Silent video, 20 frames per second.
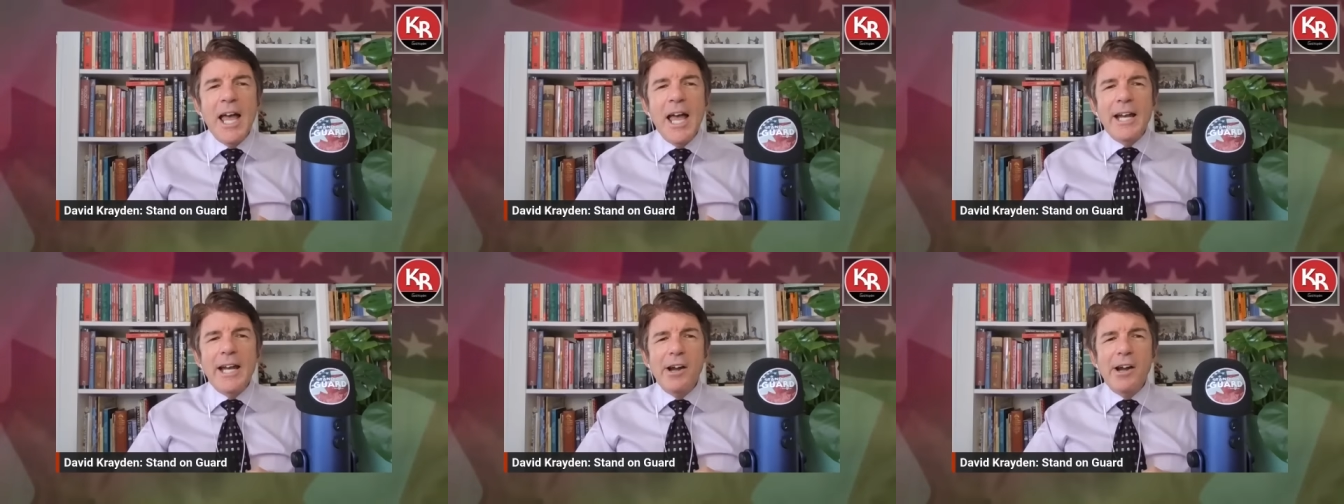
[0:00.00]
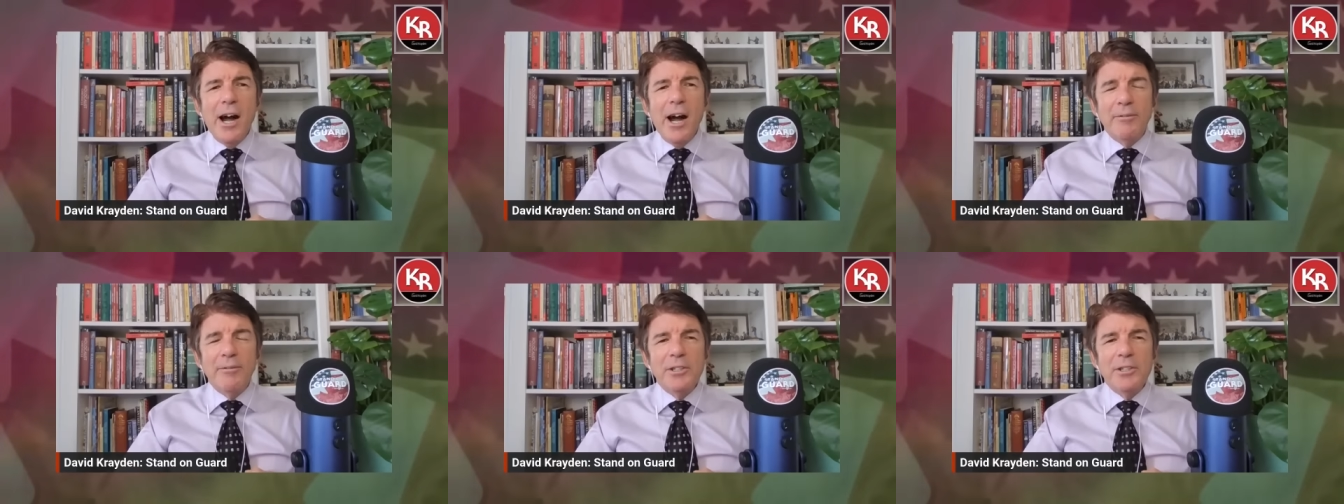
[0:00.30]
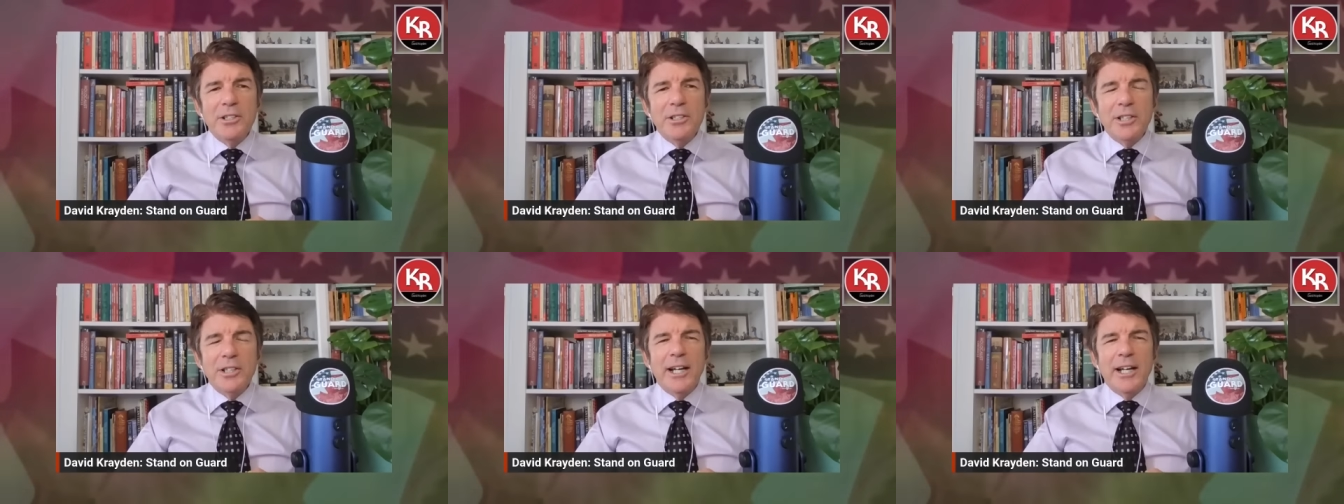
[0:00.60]
And he
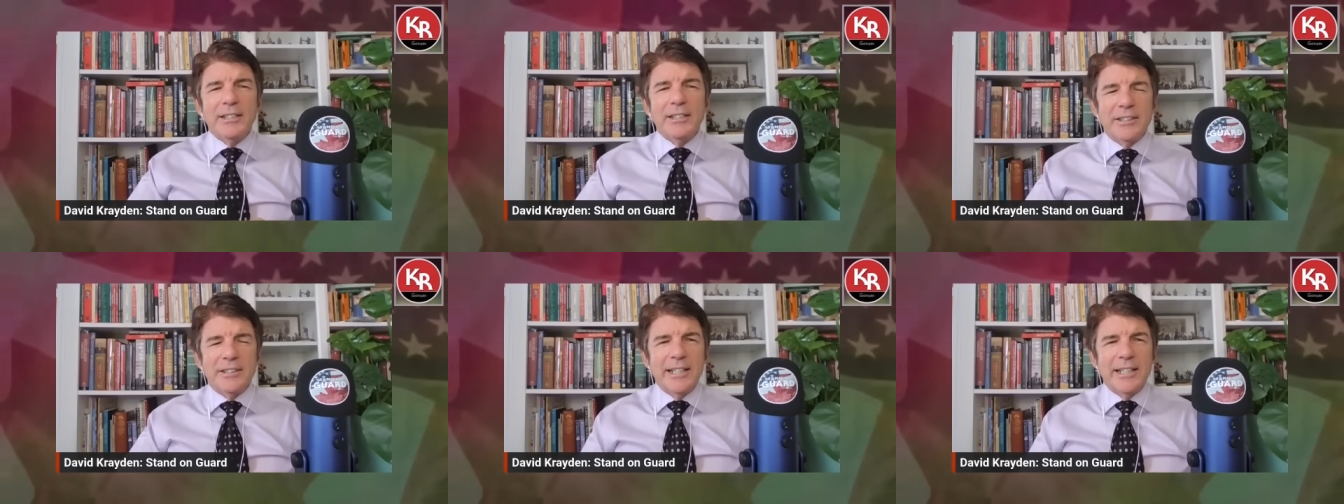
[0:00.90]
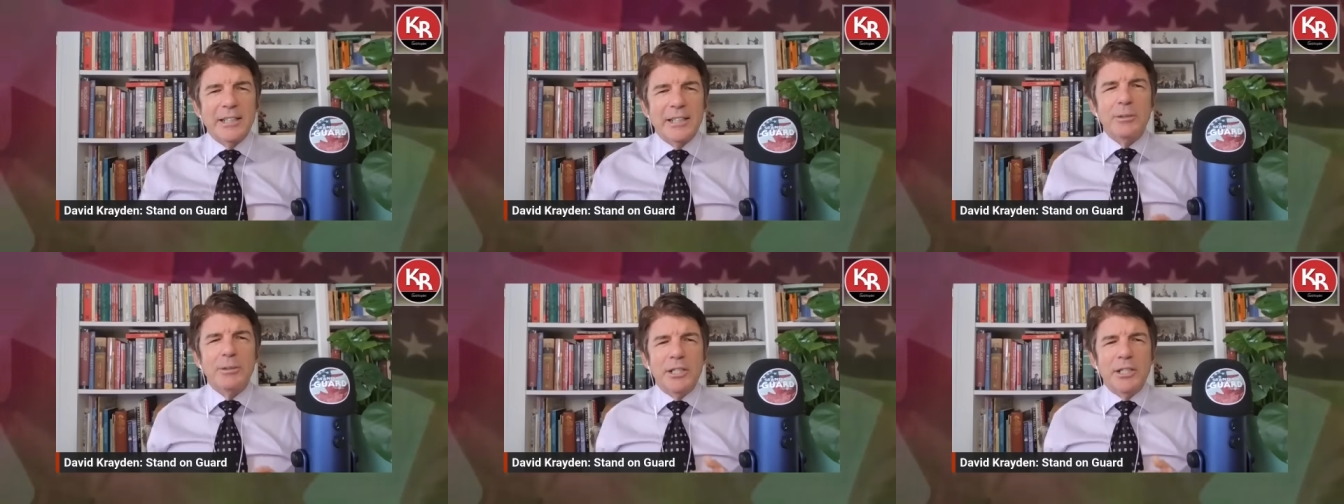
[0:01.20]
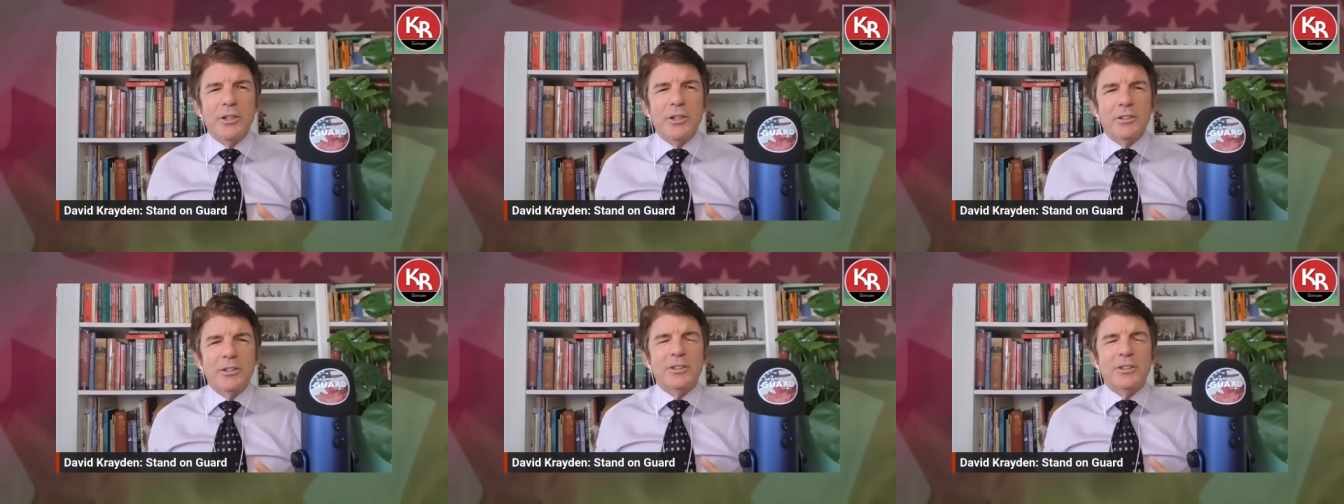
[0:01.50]
often does, and that's when he
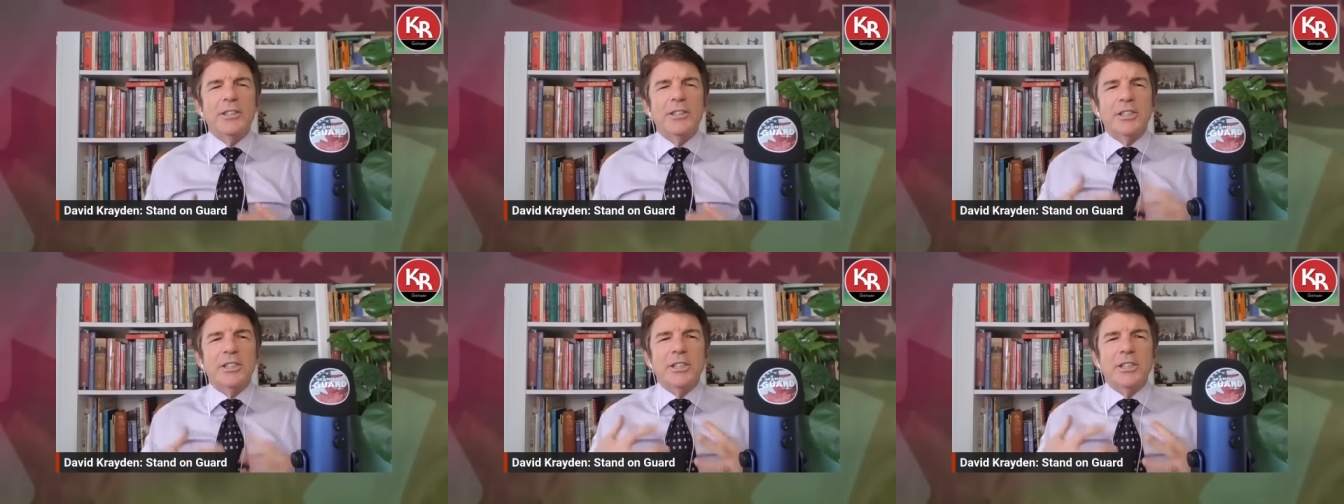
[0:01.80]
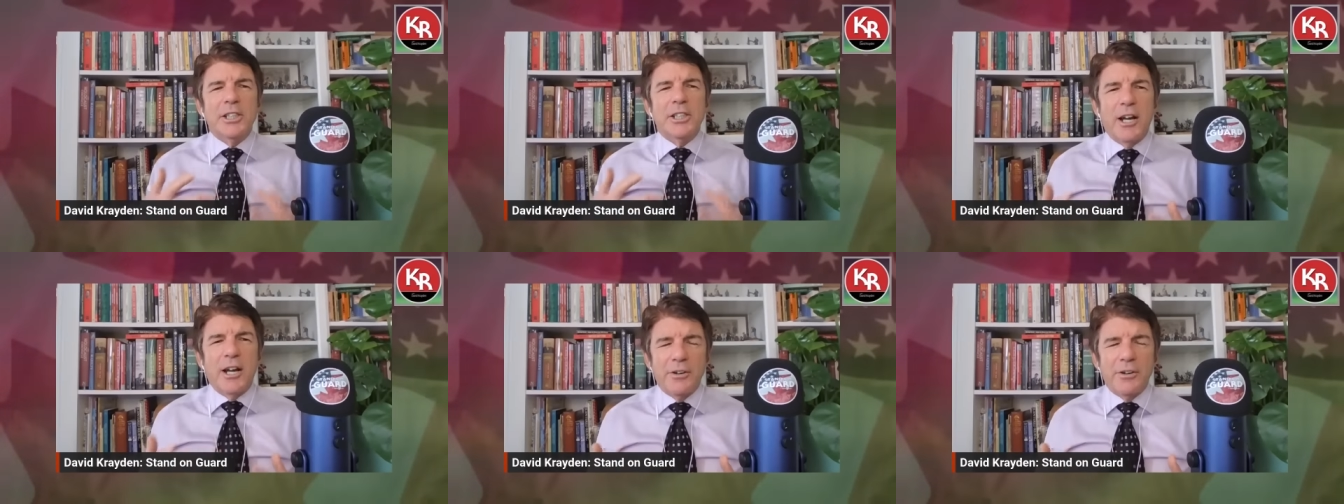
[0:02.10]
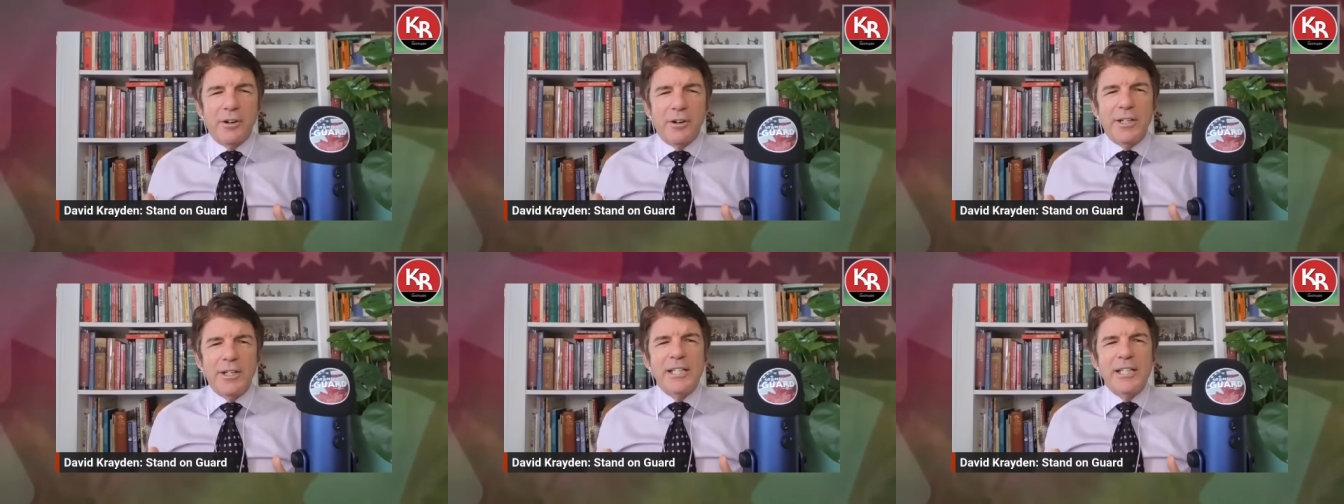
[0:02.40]
starts to
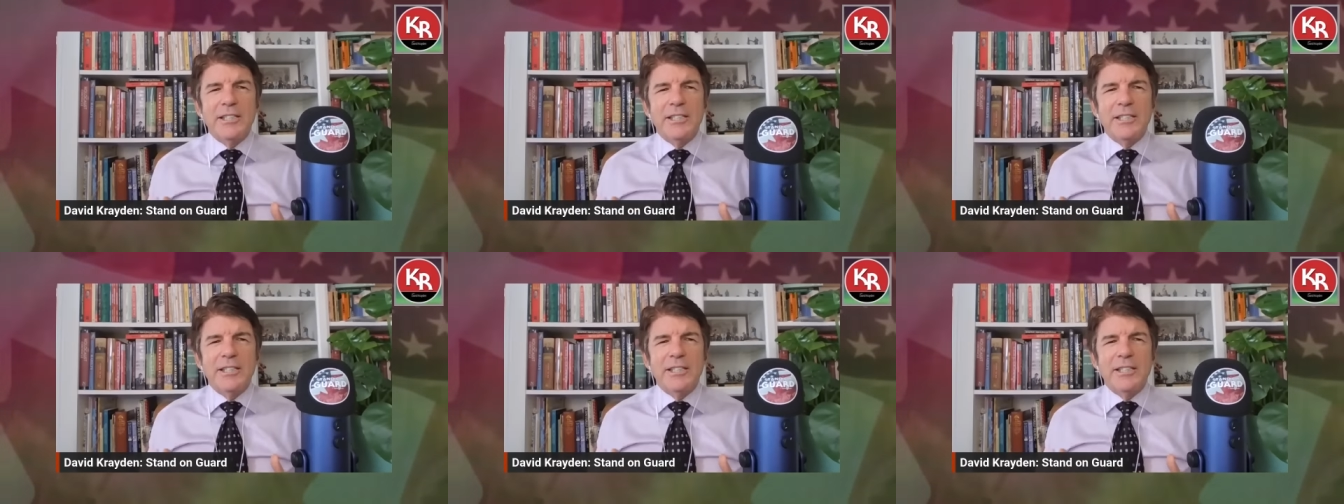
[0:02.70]
stutter and he